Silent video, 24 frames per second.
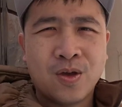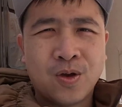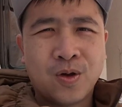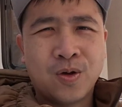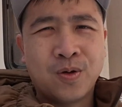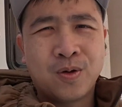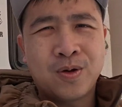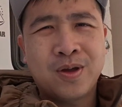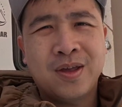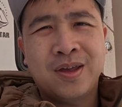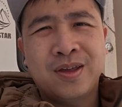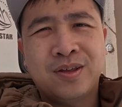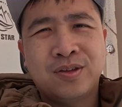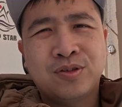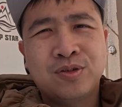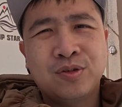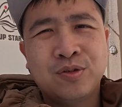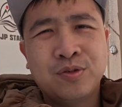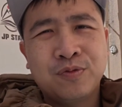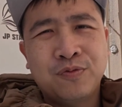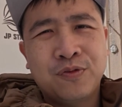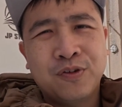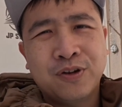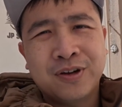Okay,
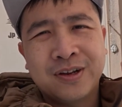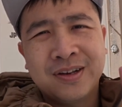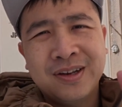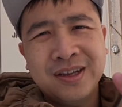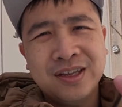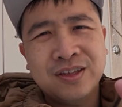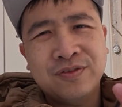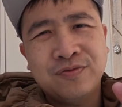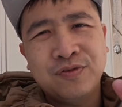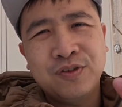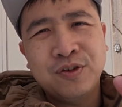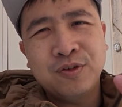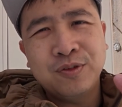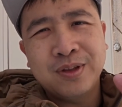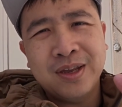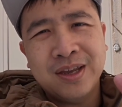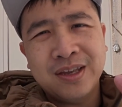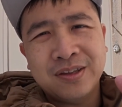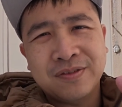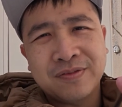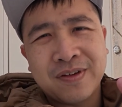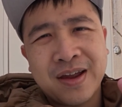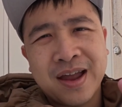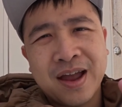so for the next few
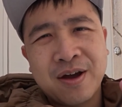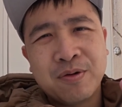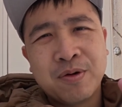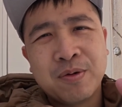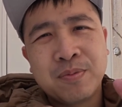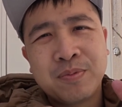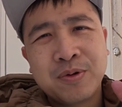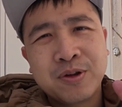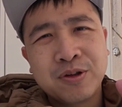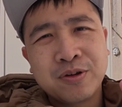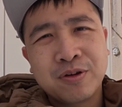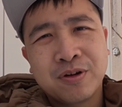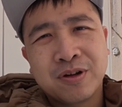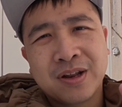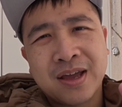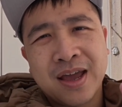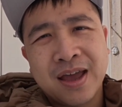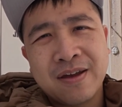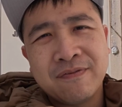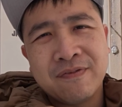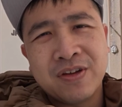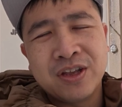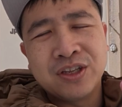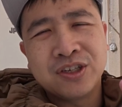days, right, I will bring you on the
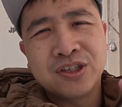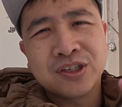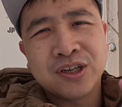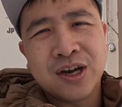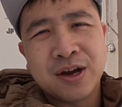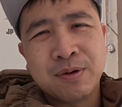adventure.